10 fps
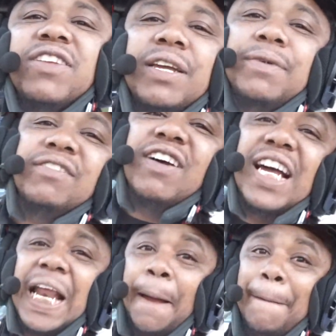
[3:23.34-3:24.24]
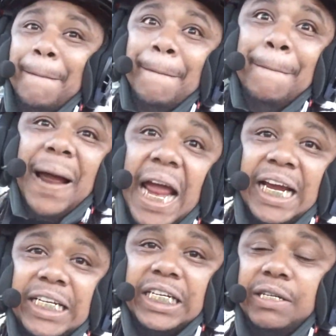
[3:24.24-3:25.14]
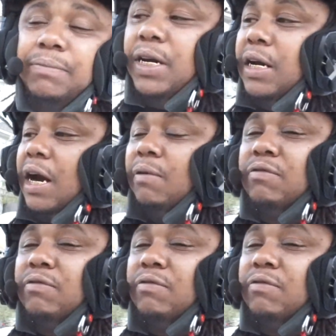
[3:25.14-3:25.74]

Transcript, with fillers: hit me, so I had to bash his mirror. I